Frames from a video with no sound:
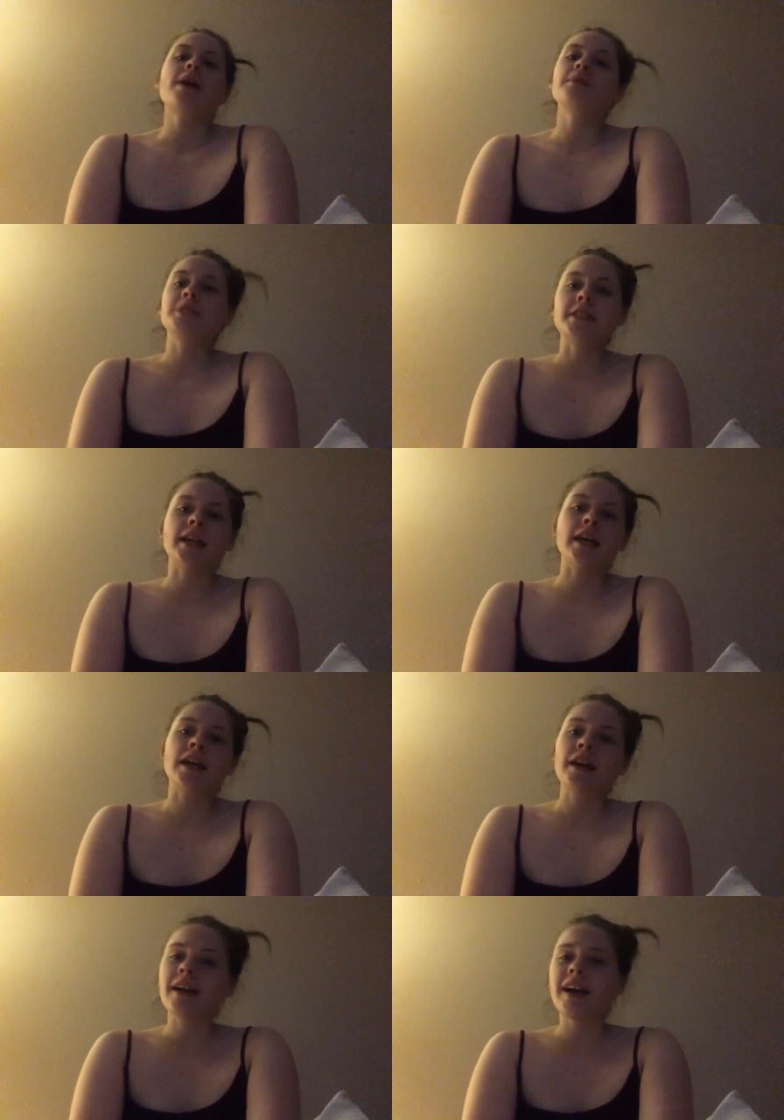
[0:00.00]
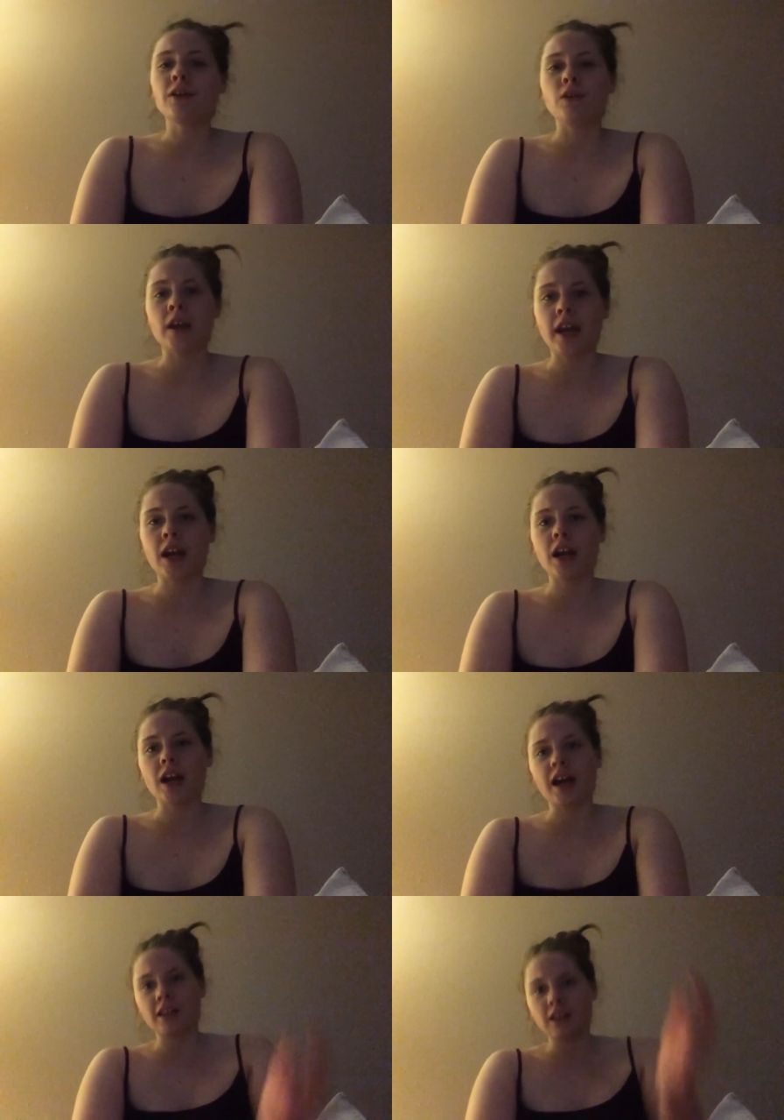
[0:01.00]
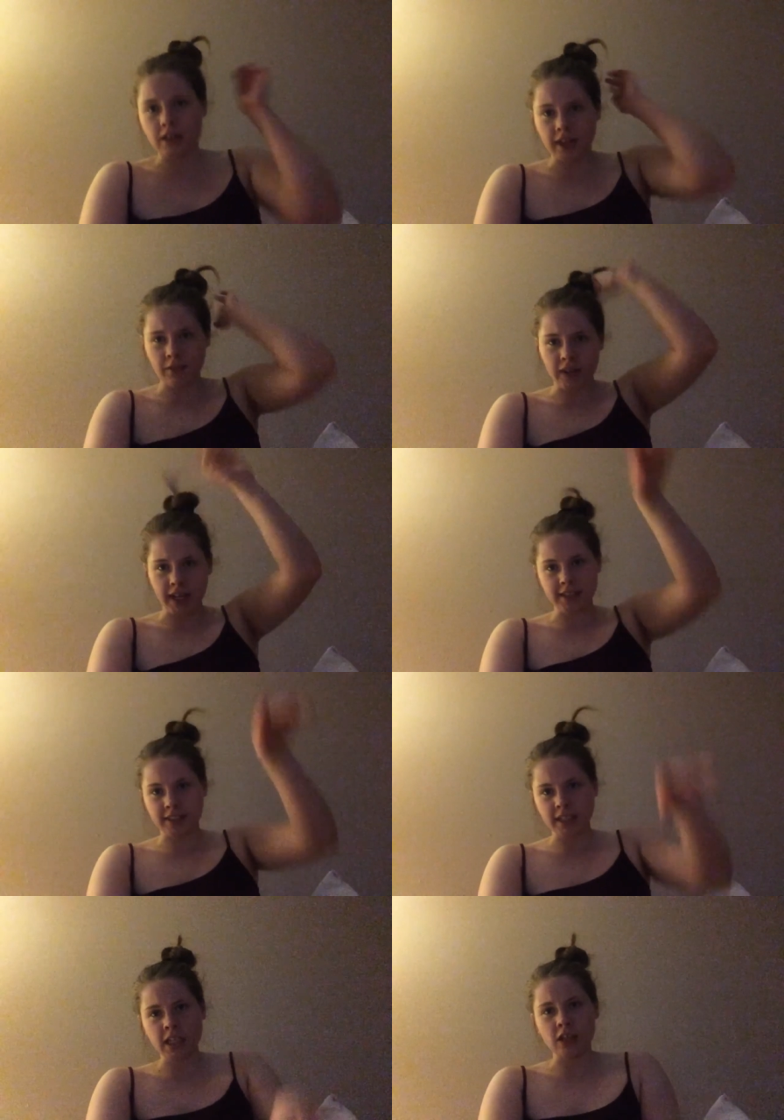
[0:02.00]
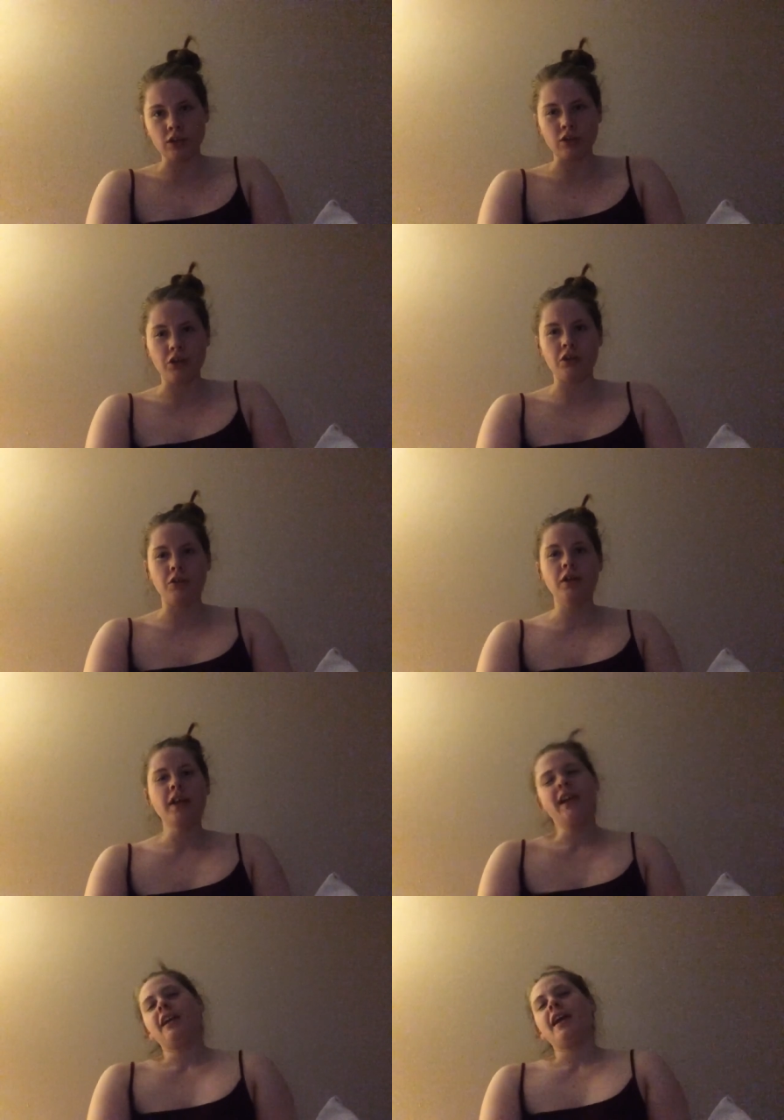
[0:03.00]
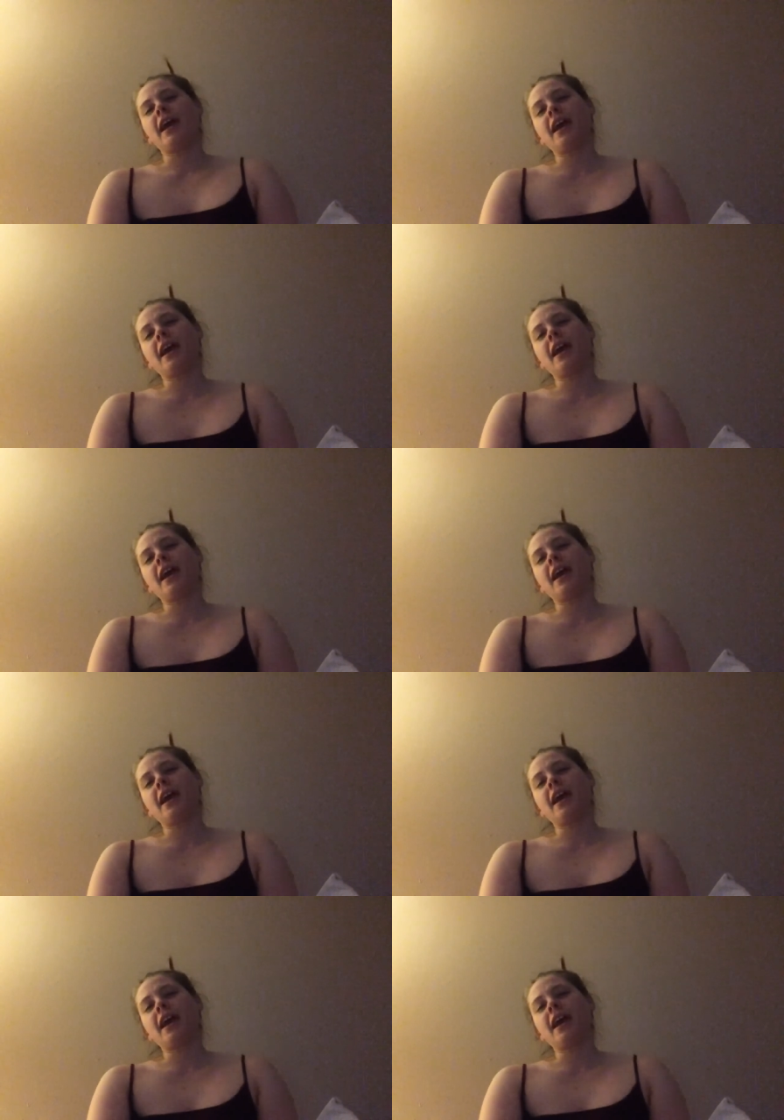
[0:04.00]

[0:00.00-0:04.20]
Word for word: I'm sick. I don't care. I look like fucking Cindy Lou Who.